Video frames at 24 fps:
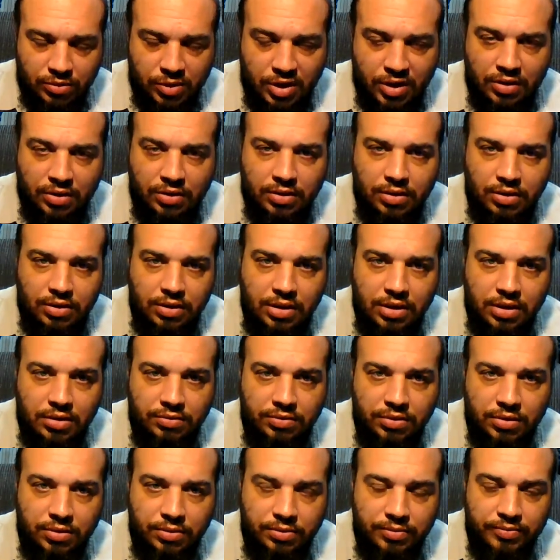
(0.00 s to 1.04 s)
and the
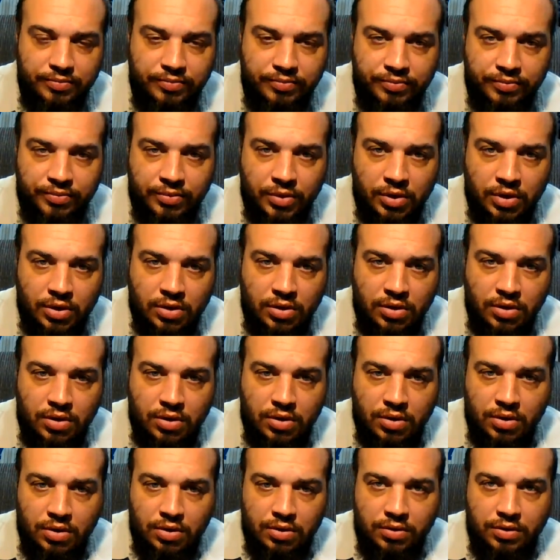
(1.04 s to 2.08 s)
devil
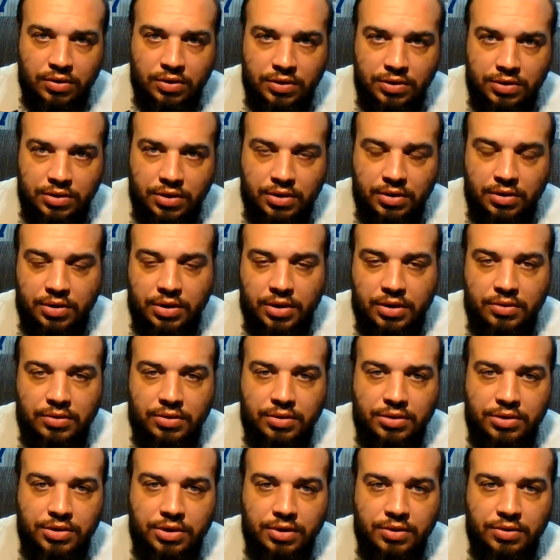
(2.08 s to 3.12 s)
to shut down the
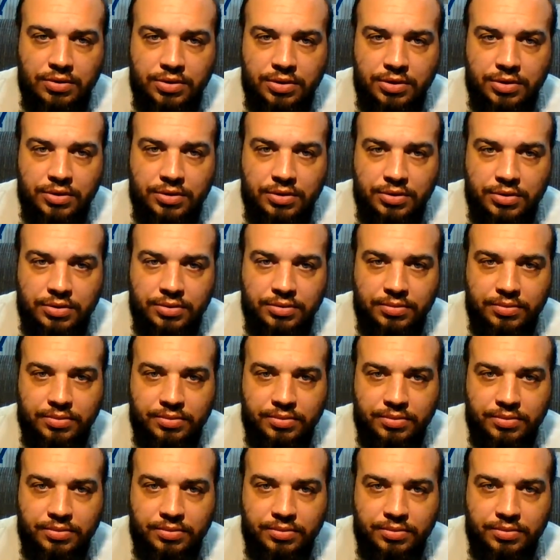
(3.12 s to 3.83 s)
churches.